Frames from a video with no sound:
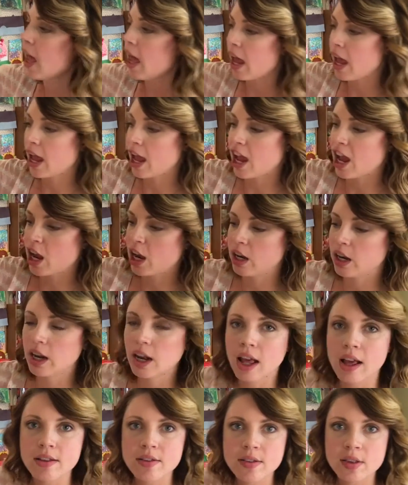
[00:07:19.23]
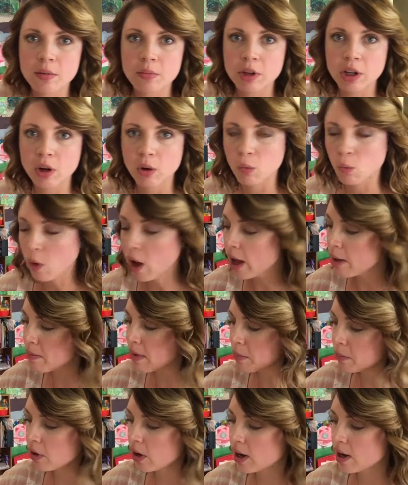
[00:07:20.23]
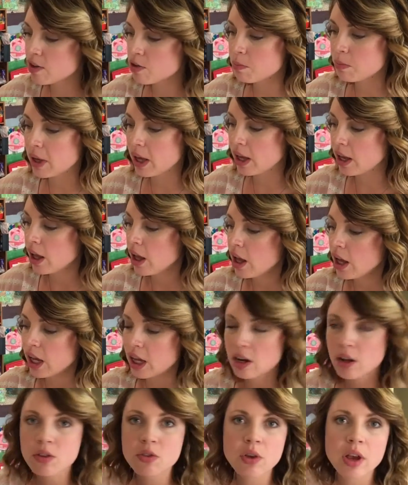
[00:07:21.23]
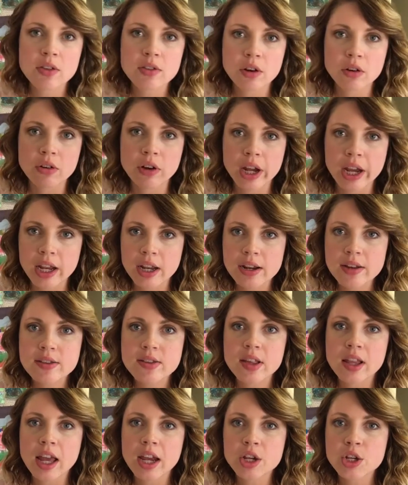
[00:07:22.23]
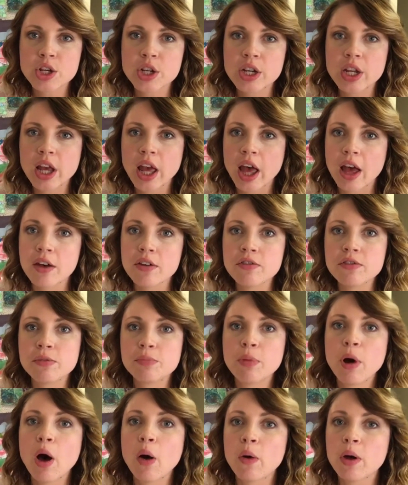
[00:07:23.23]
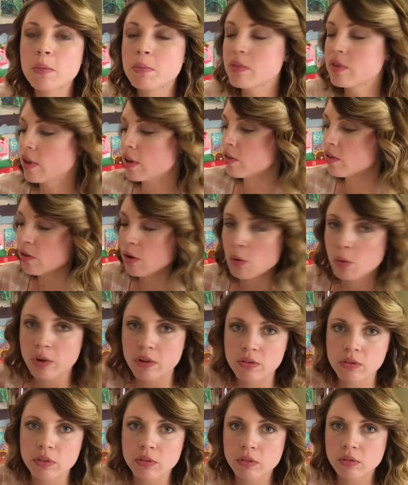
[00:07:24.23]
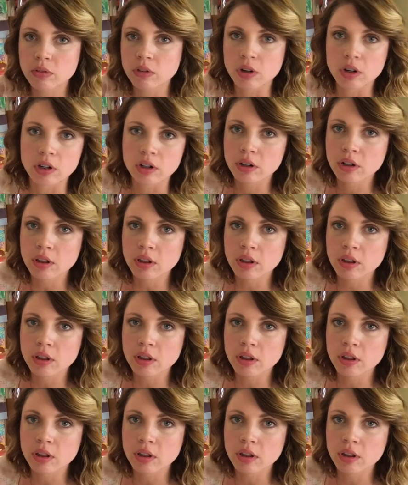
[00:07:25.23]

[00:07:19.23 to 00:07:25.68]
and it has some, you know, why memorize, but it also has a great selection of poems, and so we've learned